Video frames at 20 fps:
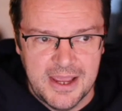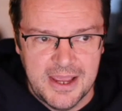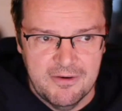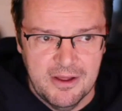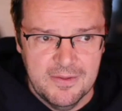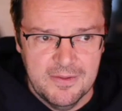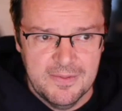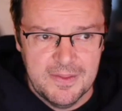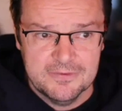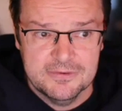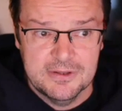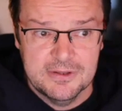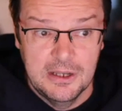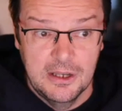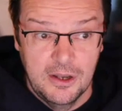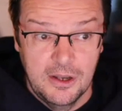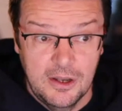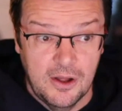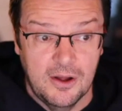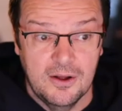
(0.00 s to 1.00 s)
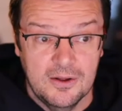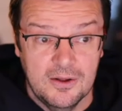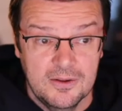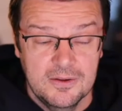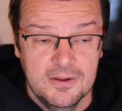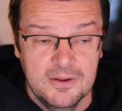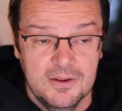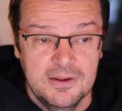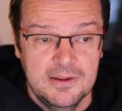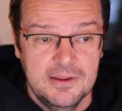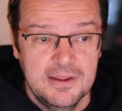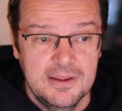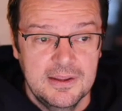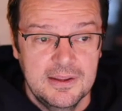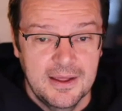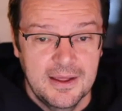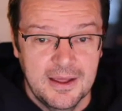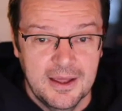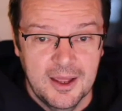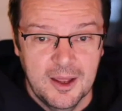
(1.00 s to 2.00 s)
I know that's a lot,
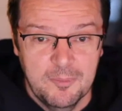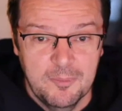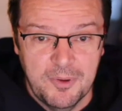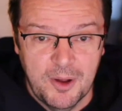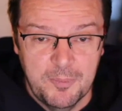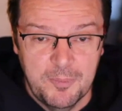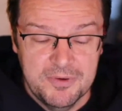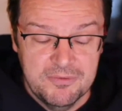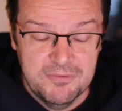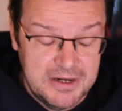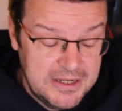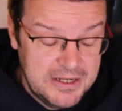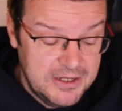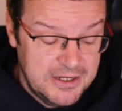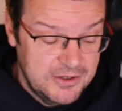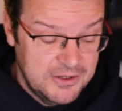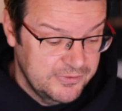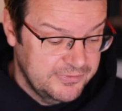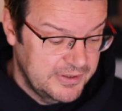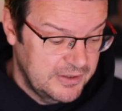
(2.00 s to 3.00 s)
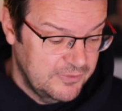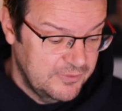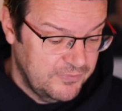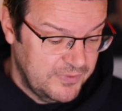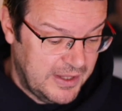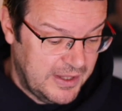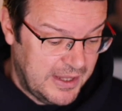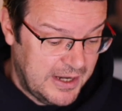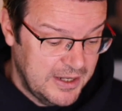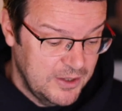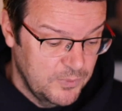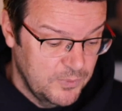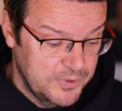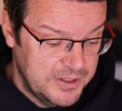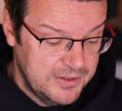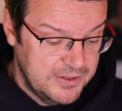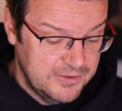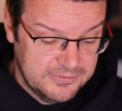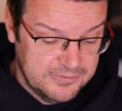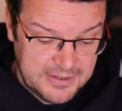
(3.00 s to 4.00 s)
but I'd be really interested if
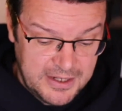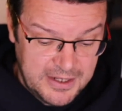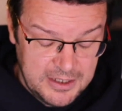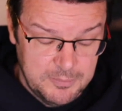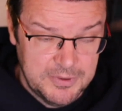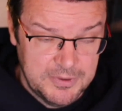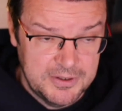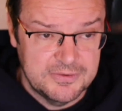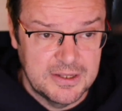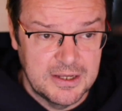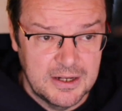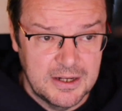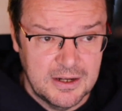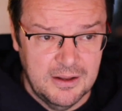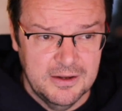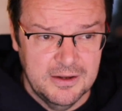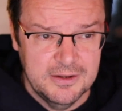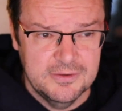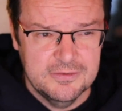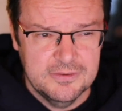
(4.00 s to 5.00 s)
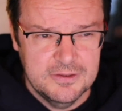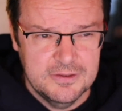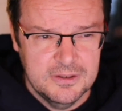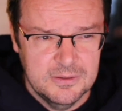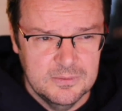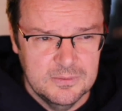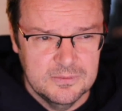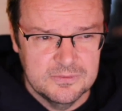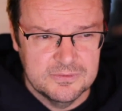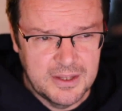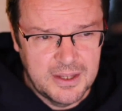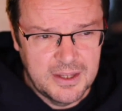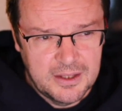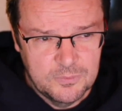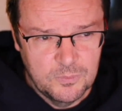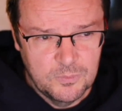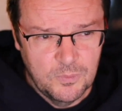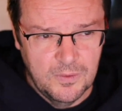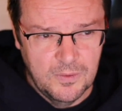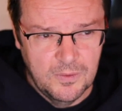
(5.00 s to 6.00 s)
anybody's inclined to use it
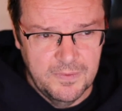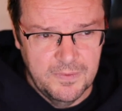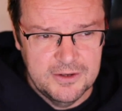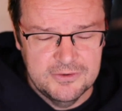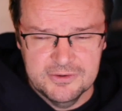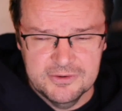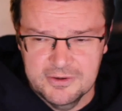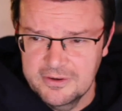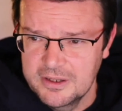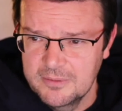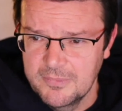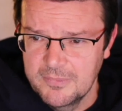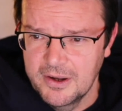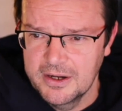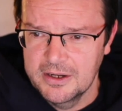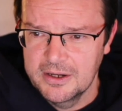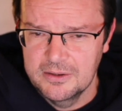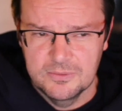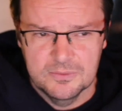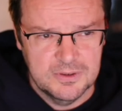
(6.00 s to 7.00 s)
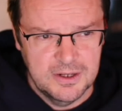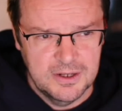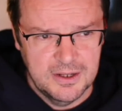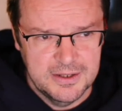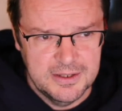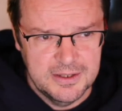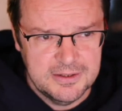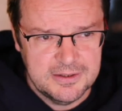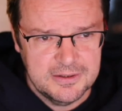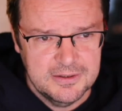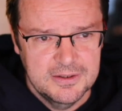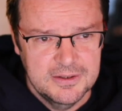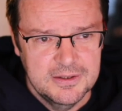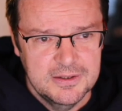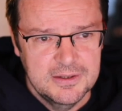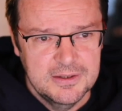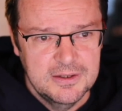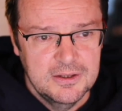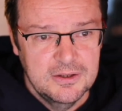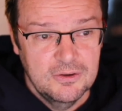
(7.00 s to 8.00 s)
and what their journey might look like,
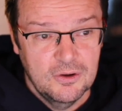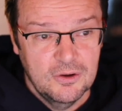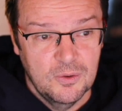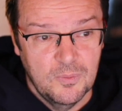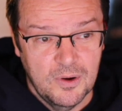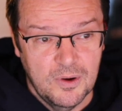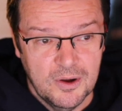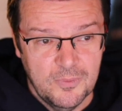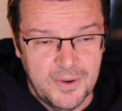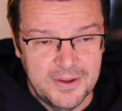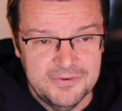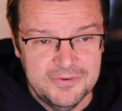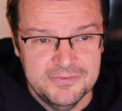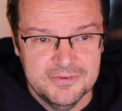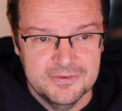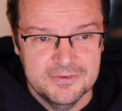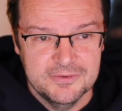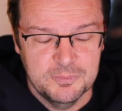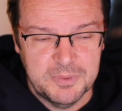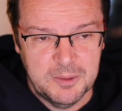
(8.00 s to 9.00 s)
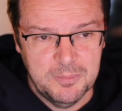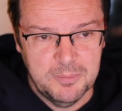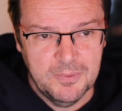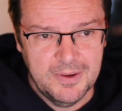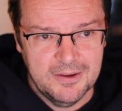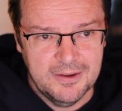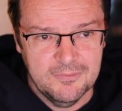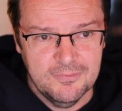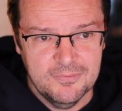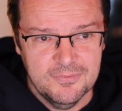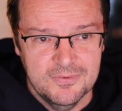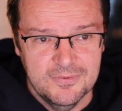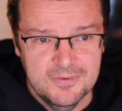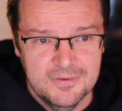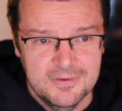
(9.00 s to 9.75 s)
or what questions people have.